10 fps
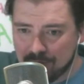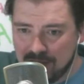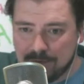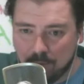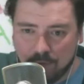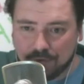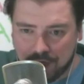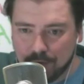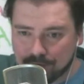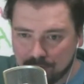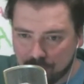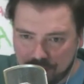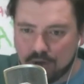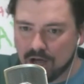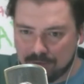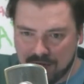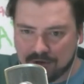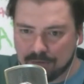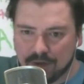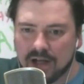maybe we'll use it when you come
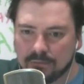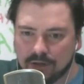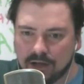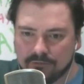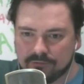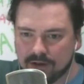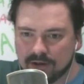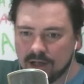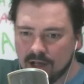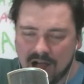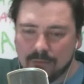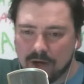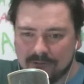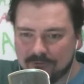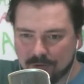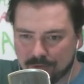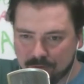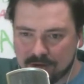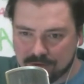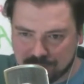down to Pine Bluff, and I might feel
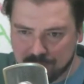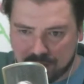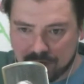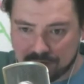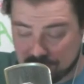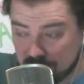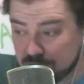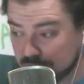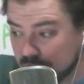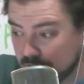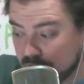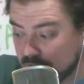threatened just because, essentially,